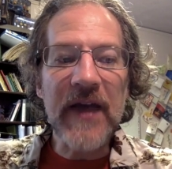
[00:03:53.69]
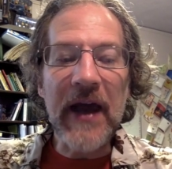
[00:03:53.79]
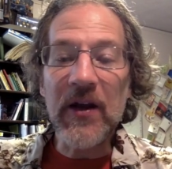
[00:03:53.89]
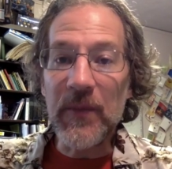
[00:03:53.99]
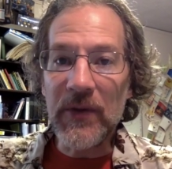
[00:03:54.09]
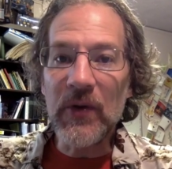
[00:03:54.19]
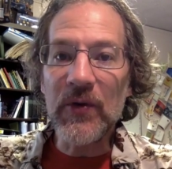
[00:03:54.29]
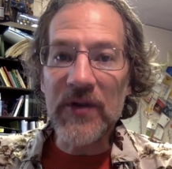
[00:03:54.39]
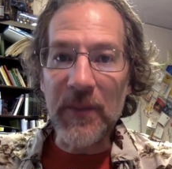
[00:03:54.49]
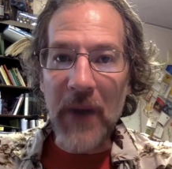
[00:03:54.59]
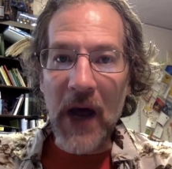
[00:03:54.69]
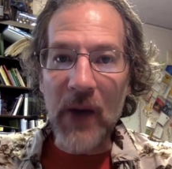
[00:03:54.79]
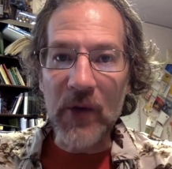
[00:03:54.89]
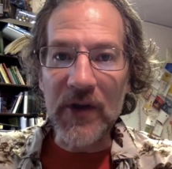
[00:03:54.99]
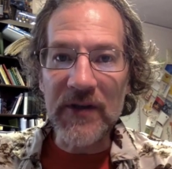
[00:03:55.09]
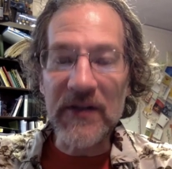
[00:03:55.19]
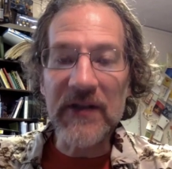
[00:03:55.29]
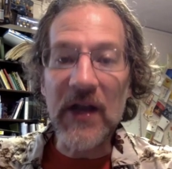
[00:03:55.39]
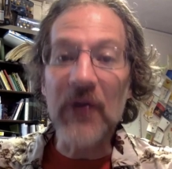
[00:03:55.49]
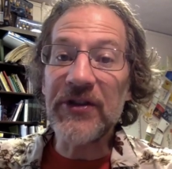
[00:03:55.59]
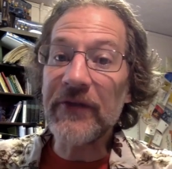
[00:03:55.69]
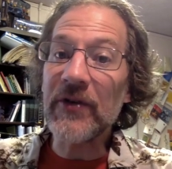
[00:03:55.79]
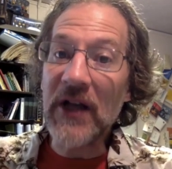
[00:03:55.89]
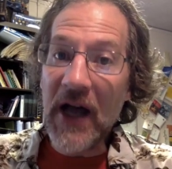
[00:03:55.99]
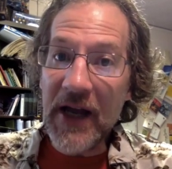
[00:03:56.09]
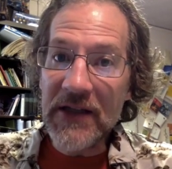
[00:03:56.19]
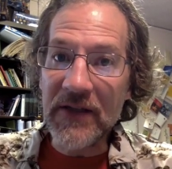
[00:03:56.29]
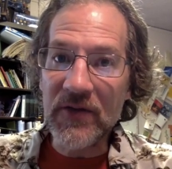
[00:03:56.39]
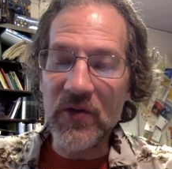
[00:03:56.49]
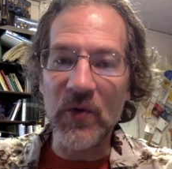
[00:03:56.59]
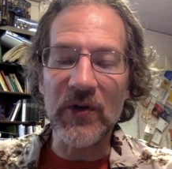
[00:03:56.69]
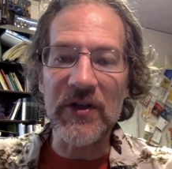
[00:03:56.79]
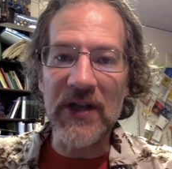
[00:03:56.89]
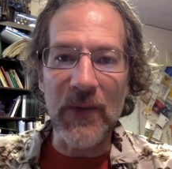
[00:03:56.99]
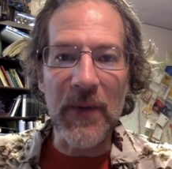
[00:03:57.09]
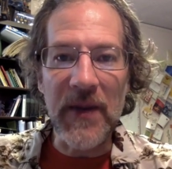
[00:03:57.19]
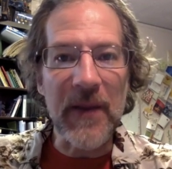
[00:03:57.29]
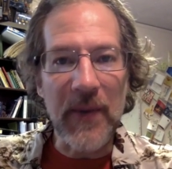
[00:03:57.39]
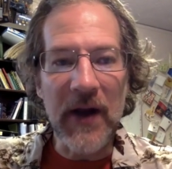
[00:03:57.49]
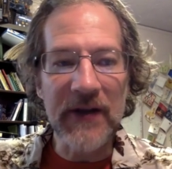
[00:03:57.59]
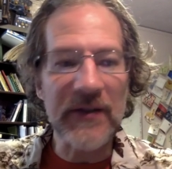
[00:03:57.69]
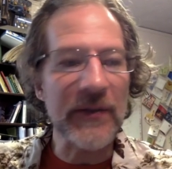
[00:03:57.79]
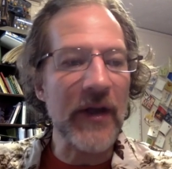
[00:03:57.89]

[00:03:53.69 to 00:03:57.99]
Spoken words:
that computers empower us to tell different kinds of stories that would be impossible